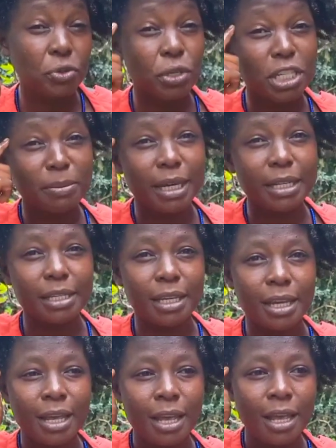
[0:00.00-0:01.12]
treatment.
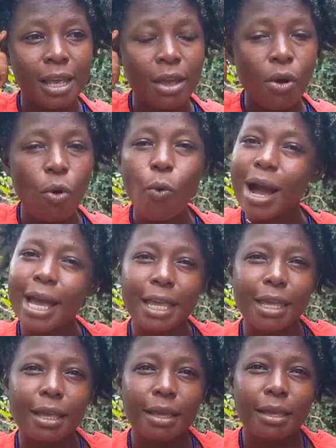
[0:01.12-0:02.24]
Why?
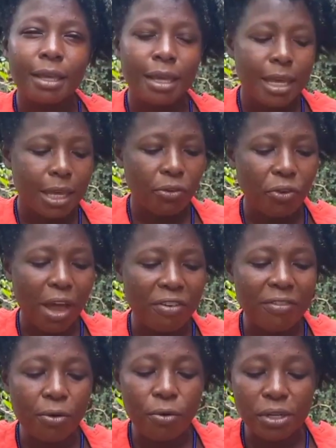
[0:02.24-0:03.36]
If you have ever
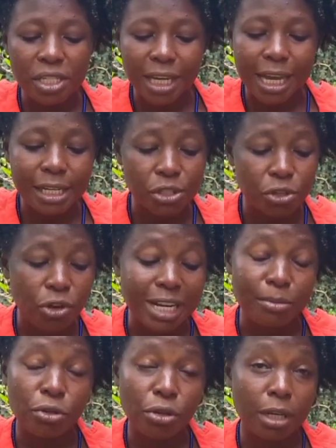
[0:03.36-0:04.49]
cooked eggs, you know what I'm
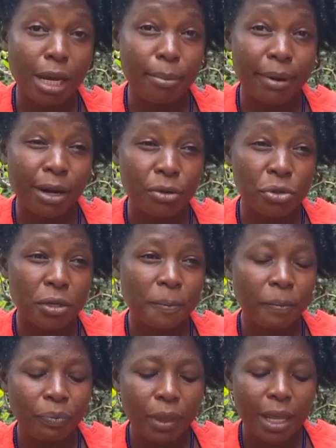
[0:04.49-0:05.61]
talking about.
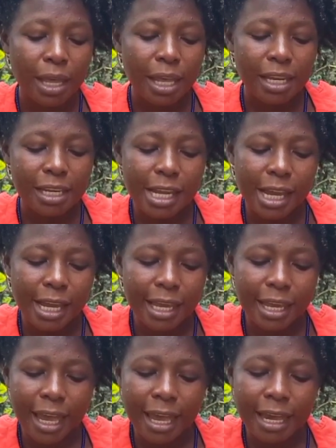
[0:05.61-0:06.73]
The
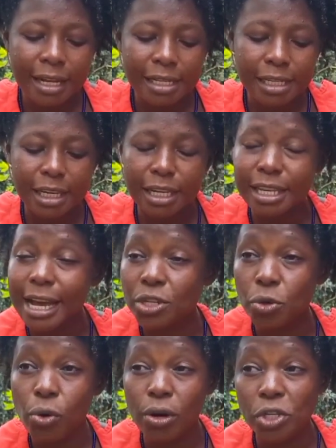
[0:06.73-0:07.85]
heat in that
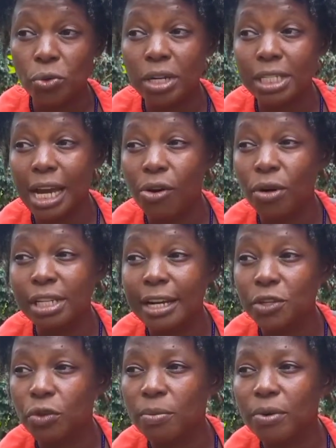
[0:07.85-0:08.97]
hot water or in that
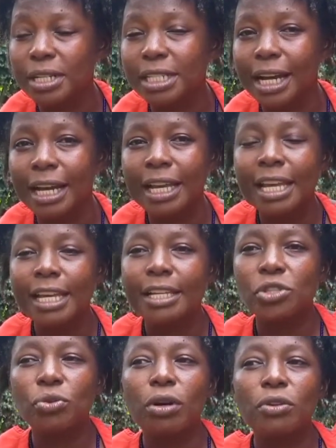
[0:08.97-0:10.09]
warm water is
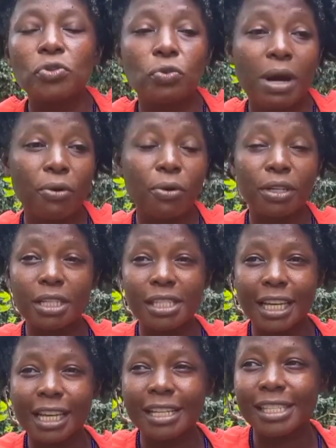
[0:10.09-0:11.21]
going to work on these
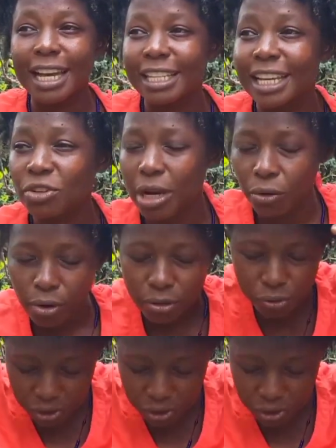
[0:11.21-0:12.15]
eggs, and then you are going to